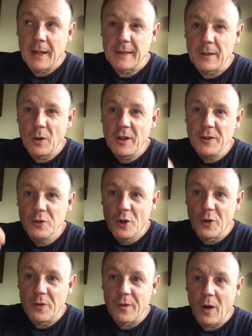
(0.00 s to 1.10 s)
And then I
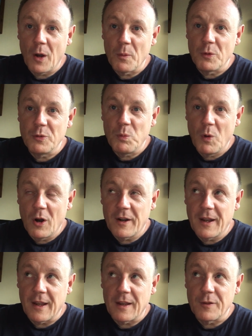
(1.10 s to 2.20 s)
knew that I was
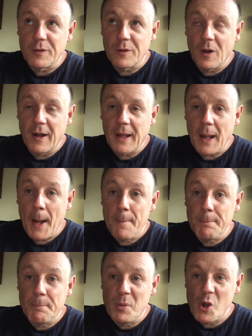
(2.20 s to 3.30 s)
working, if you like,
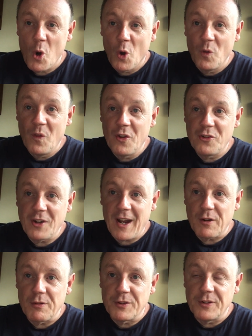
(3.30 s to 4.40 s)
beyond the chakra